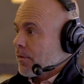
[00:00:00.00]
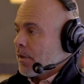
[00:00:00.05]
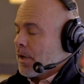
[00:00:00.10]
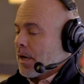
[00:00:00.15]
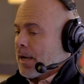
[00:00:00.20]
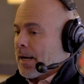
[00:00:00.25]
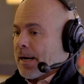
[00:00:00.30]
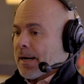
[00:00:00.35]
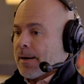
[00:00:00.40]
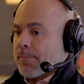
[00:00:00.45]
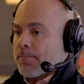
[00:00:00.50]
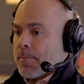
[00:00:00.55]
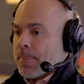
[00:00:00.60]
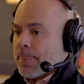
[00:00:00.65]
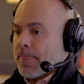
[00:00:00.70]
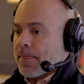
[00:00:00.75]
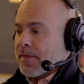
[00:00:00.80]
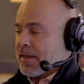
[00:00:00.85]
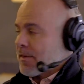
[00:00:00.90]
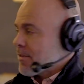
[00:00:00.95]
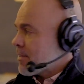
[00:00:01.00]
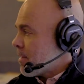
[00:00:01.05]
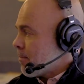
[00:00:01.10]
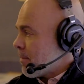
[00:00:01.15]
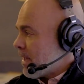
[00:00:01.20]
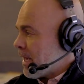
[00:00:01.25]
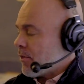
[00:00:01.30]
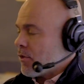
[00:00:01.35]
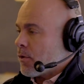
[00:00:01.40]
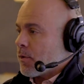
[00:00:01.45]
Yeah. Um, this to
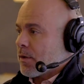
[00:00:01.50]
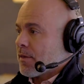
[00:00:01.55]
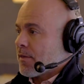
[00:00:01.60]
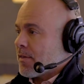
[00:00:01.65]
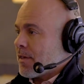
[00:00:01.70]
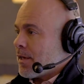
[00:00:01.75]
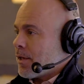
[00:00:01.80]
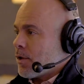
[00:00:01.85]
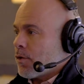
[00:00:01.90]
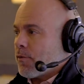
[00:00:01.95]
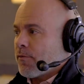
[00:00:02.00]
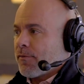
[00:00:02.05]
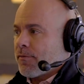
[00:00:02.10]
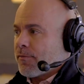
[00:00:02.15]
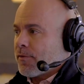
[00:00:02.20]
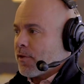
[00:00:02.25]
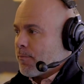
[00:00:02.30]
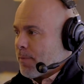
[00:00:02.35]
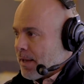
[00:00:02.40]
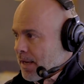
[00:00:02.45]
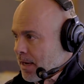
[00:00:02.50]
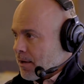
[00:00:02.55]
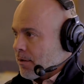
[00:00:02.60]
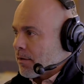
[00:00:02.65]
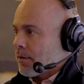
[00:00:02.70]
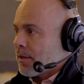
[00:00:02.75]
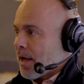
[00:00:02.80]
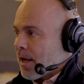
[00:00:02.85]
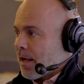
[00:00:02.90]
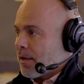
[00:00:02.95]
me, as you can see, you've you've been in here
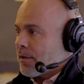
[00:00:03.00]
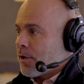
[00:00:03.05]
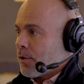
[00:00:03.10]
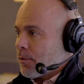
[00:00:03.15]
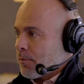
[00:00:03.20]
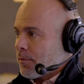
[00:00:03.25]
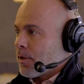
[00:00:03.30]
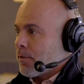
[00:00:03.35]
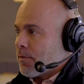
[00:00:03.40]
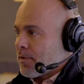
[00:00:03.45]
a lot. You, a lot.